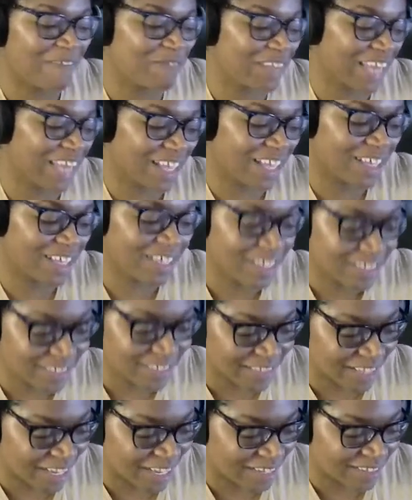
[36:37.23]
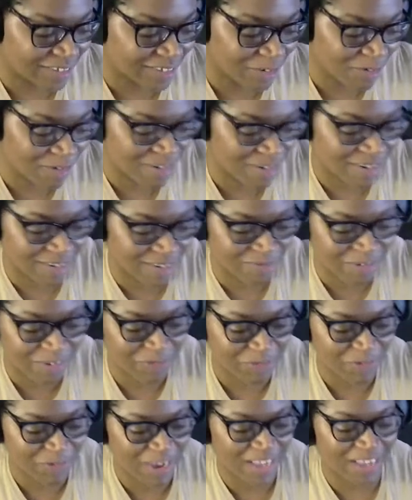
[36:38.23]
feel like cooking tonight? Or what
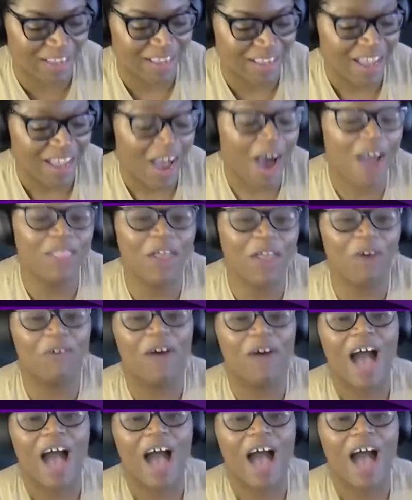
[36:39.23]
do I? No,